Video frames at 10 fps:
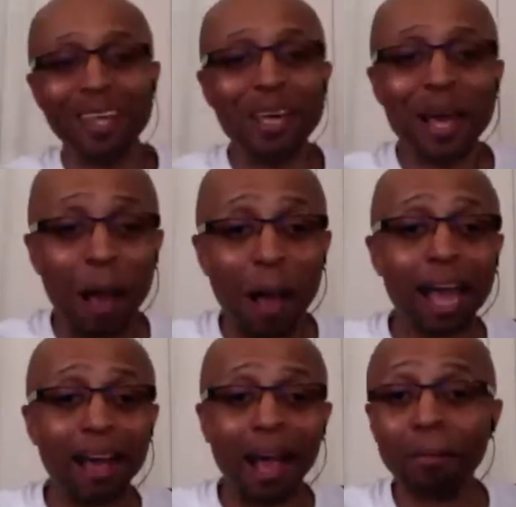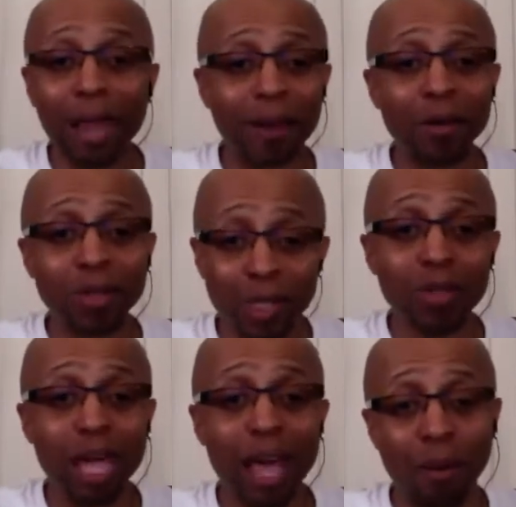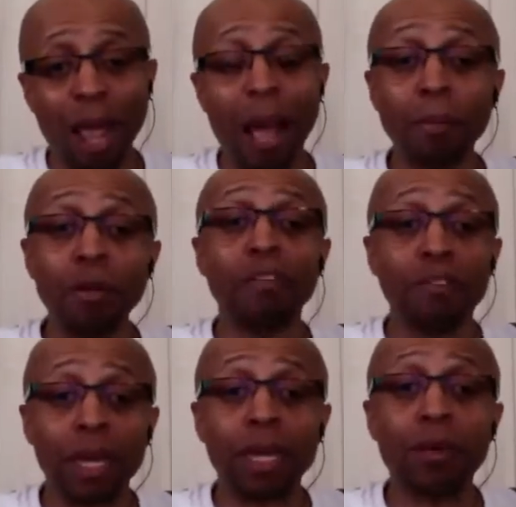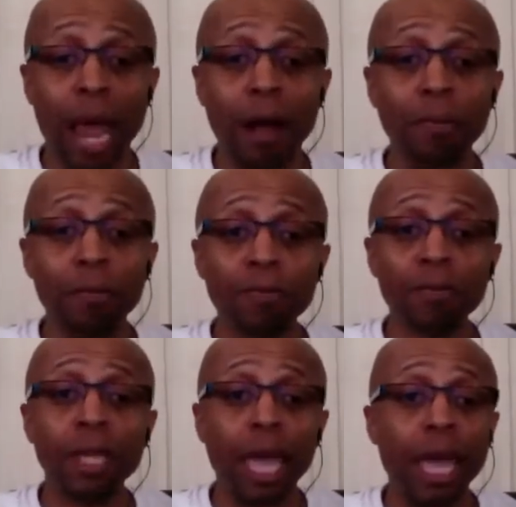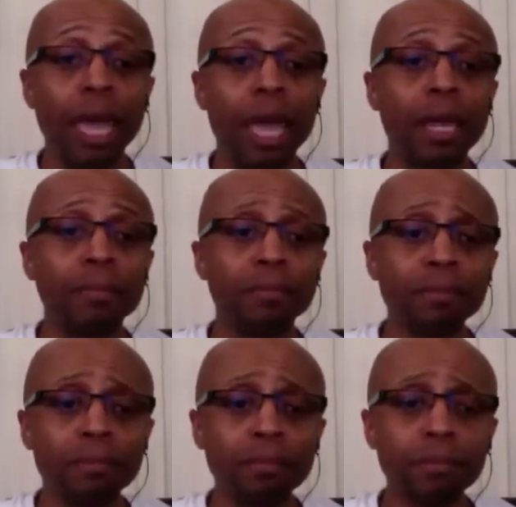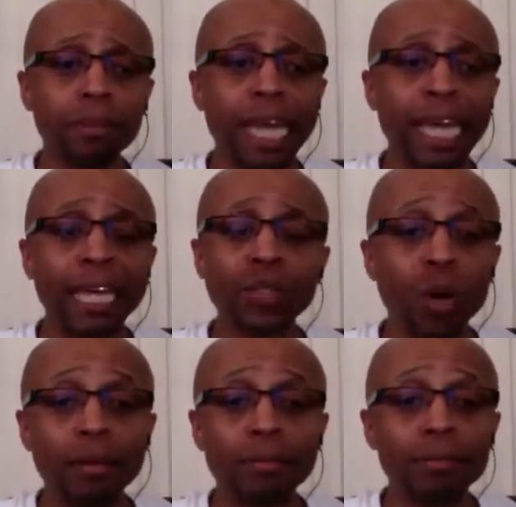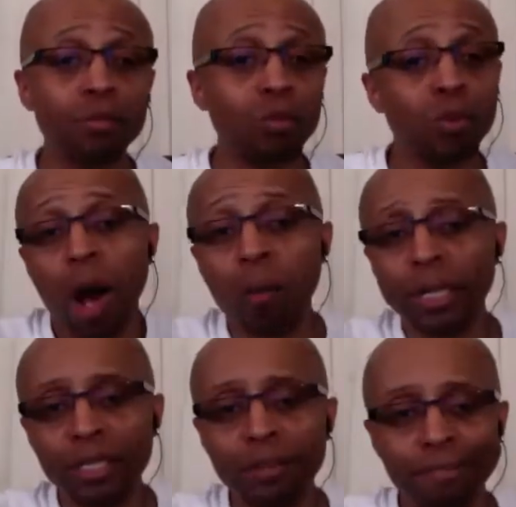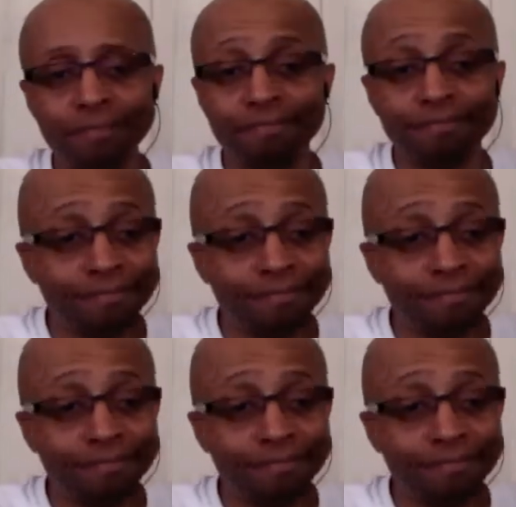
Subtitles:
Right. I'm not going to do that, right? I'm going to figure it out, and guess what? We always do.